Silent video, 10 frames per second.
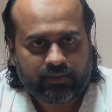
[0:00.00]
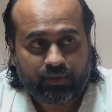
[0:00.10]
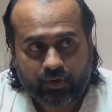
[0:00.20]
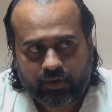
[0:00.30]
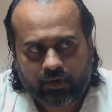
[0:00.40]

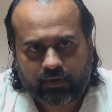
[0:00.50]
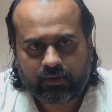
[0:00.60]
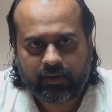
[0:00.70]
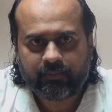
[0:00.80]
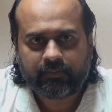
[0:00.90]
Don't talk to
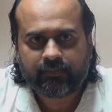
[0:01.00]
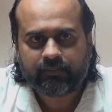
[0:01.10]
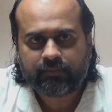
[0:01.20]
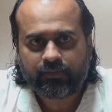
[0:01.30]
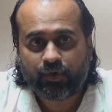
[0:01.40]
them.
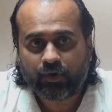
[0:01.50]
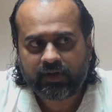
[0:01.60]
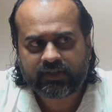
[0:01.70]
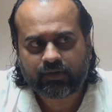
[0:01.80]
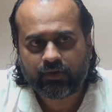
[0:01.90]
Don't
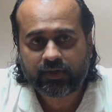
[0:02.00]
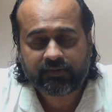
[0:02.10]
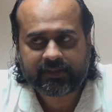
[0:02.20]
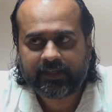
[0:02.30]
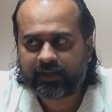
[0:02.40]
disclose our
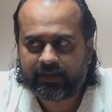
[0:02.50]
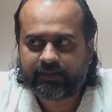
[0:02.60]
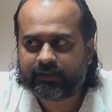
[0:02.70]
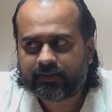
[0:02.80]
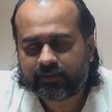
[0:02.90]
secrets.